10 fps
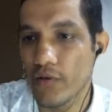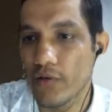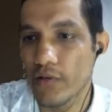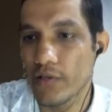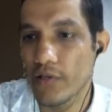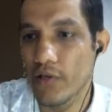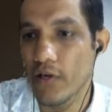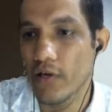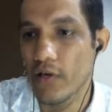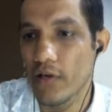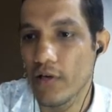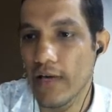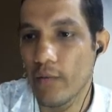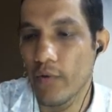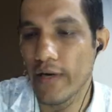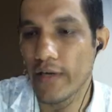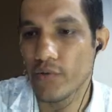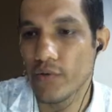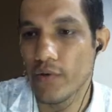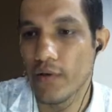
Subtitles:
This is called turbulent zone,